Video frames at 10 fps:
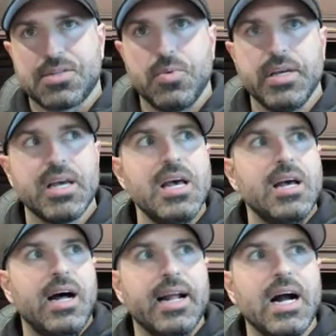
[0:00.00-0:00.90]
week.
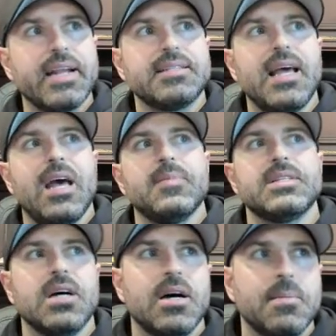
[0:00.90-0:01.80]
I got into
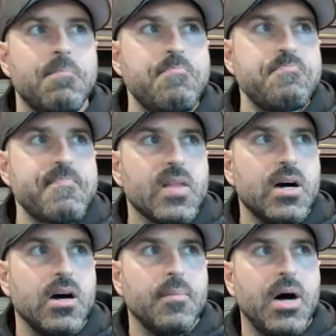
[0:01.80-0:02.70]
Amazon
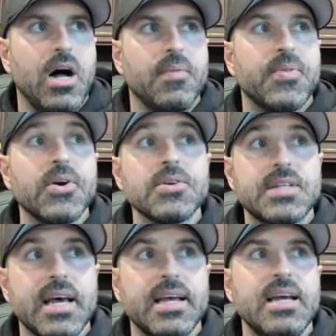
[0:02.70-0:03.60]
on
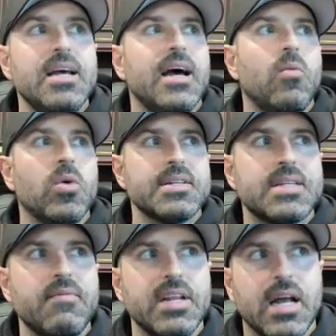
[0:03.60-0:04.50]
Thursday at
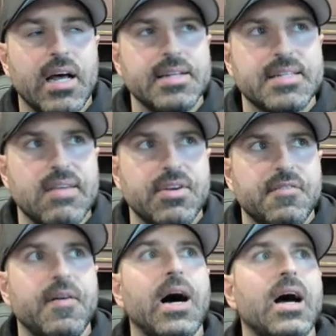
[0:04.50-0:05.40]

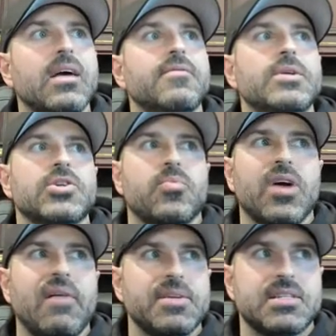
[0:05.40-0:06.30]
179.75. We took
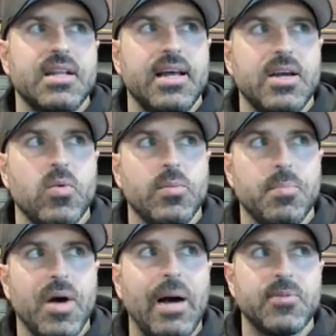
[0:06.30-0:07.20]
profits today when we
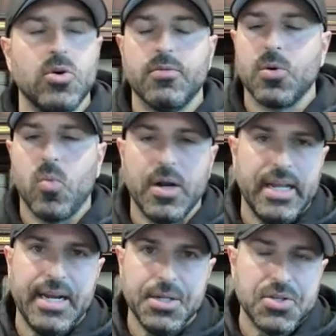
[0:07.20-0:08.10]
popped over
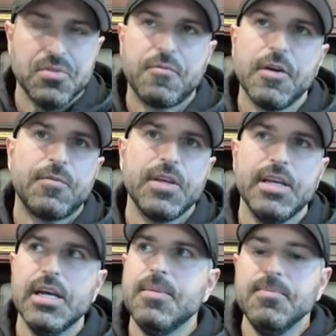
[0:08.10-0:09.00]

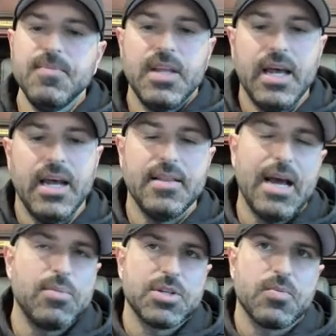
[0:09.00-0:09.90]
182.50, and
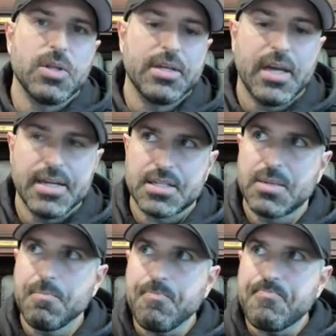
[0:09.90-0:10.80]
that was a really
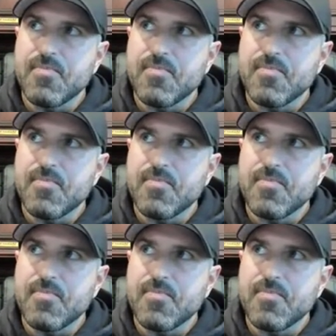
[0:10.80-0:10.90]
nice